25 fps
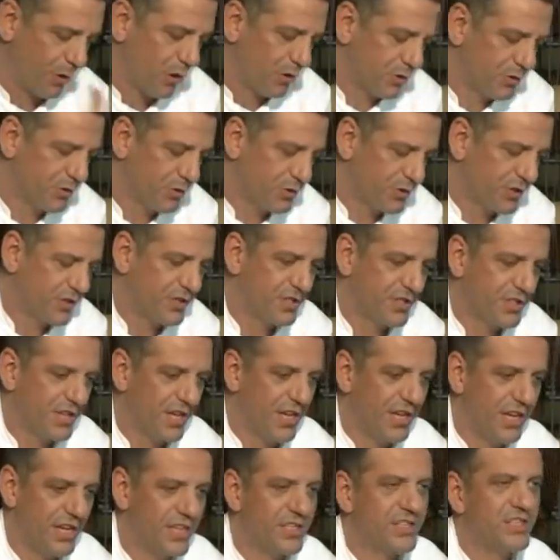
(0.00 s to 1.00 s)
The produce is
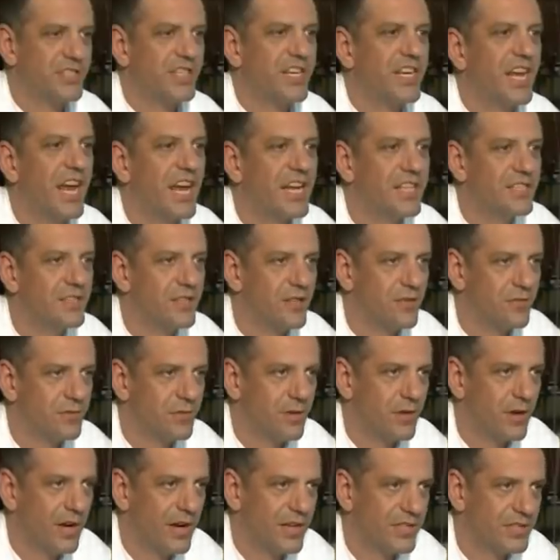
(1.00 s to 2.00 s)
the instigator
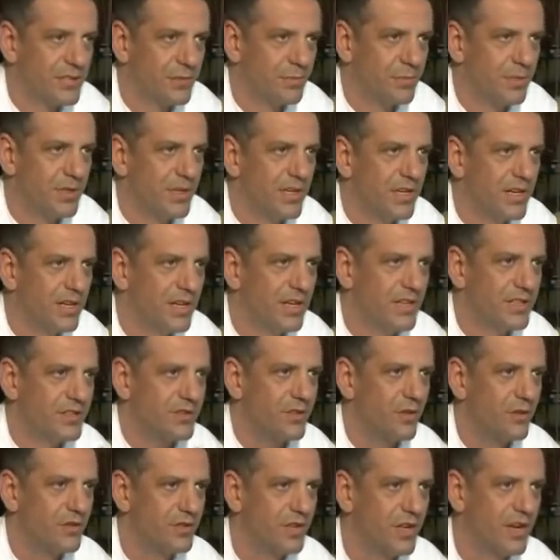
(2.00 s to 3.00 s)
of the recipe.
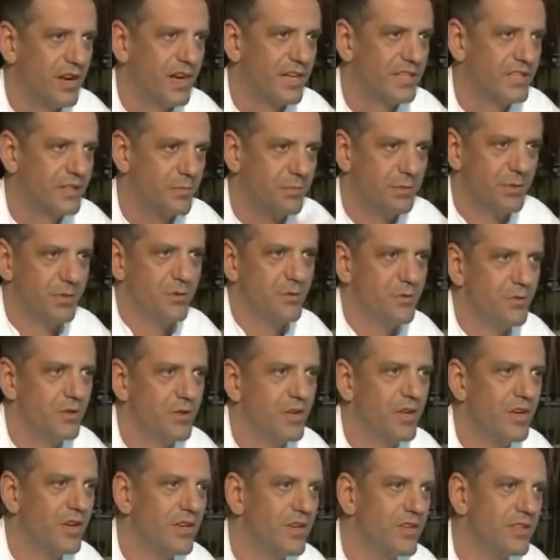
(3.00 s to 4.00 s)
It's not the recipe who
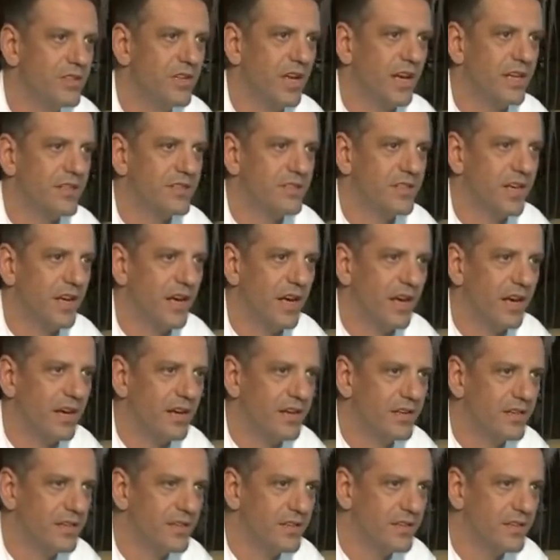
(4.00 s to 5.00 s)
does that.